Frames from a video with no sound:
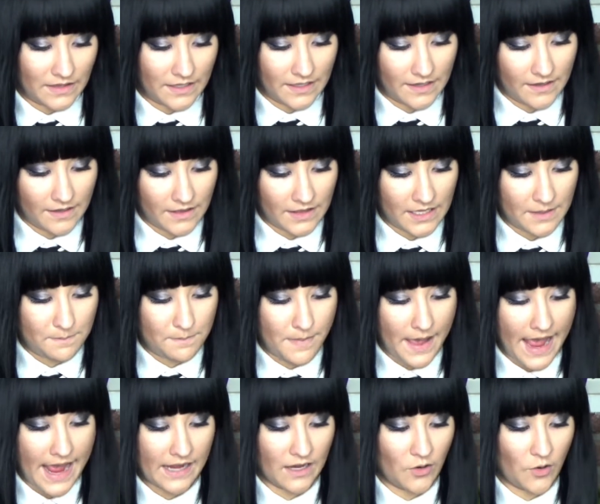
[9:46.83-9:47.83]
The
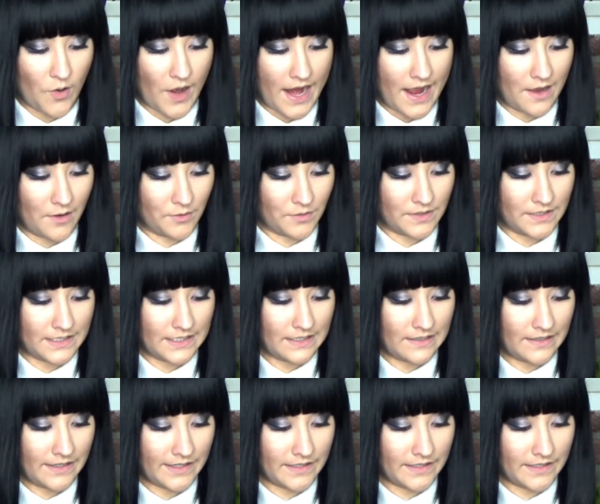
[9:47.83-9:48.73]
background